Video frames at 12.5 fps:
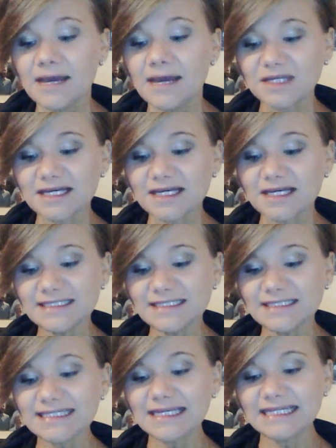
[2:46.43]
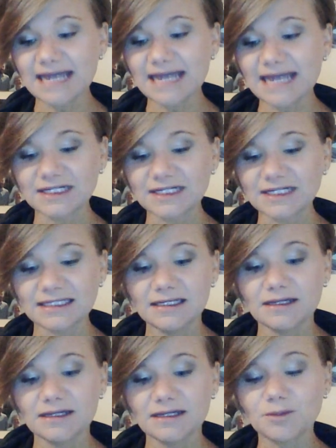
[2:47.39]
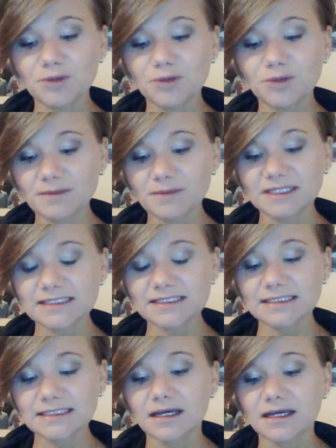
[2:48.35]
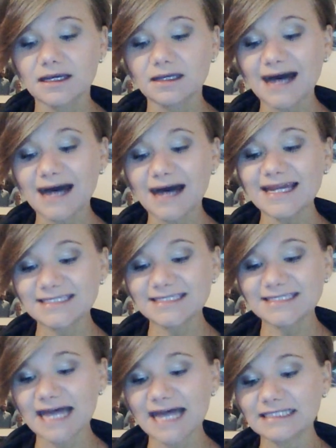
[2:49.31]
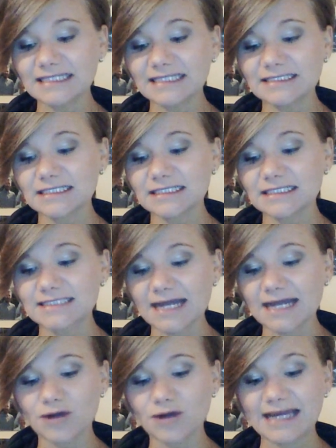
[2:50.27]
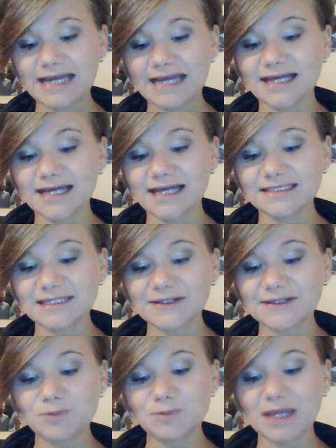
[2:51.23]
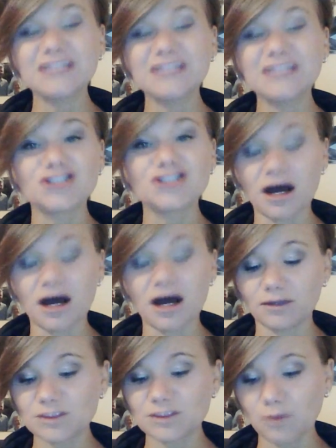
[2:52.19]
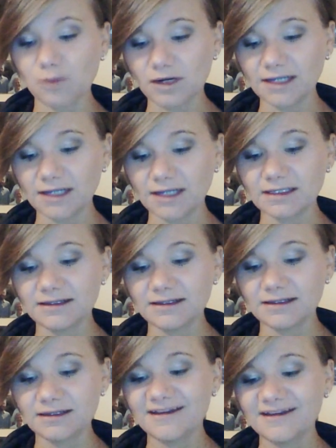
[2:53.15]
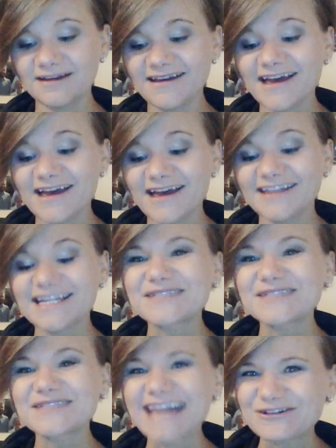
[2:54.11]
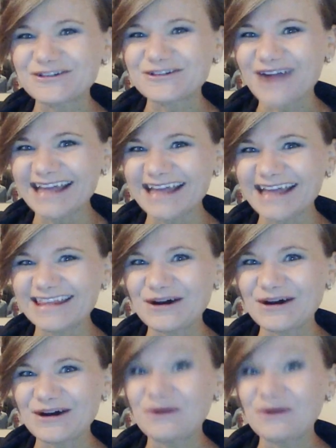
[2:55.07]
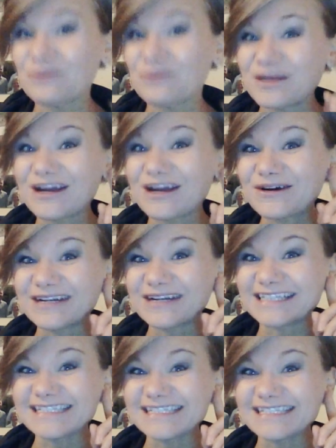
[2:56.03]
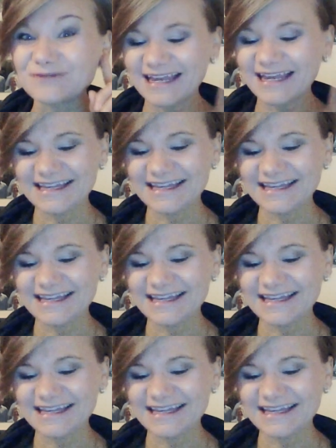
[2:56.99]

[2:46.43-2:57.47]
Because he doubted the promise, God had silenced Zachariah until his baby John was born. Now, Zachariah, though, we heard it, didn't we?